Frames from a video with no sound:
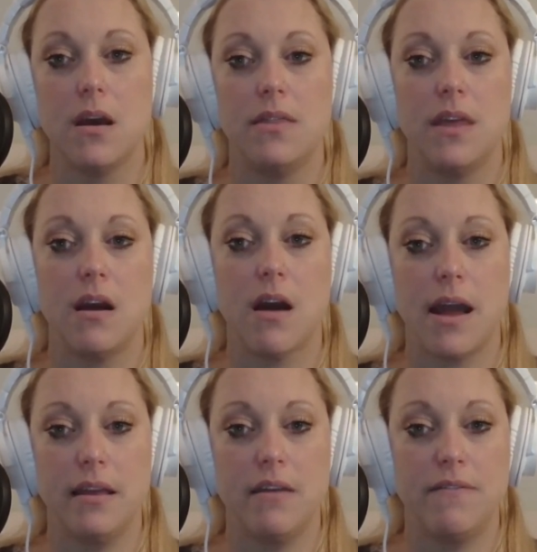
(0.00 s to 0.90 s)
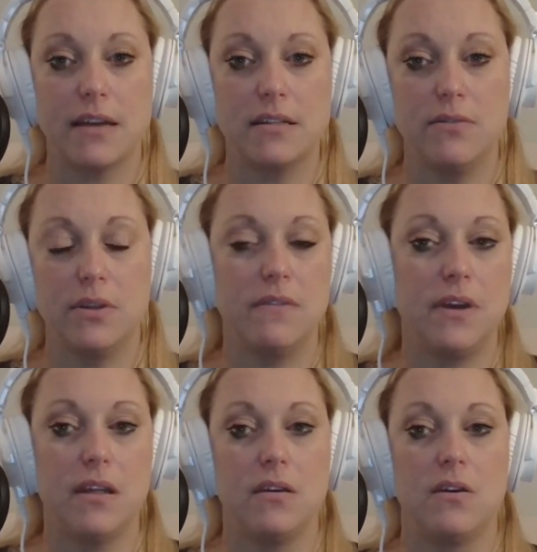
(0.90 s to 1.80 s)
They are highly effective with a
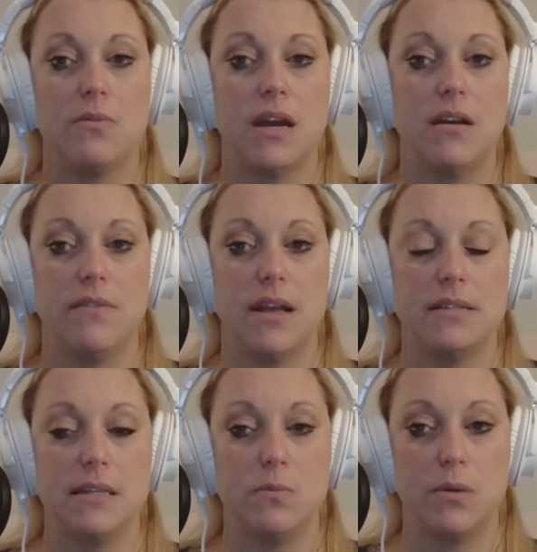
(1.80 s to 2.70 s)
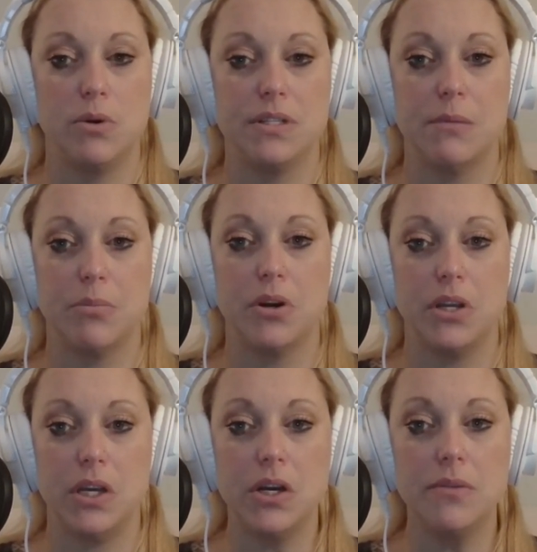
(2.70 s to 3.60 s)
failure rate of less than 1% per
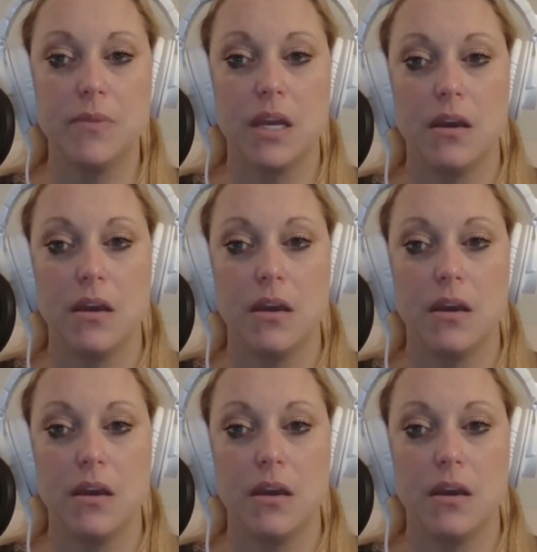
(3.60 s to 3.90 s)
year.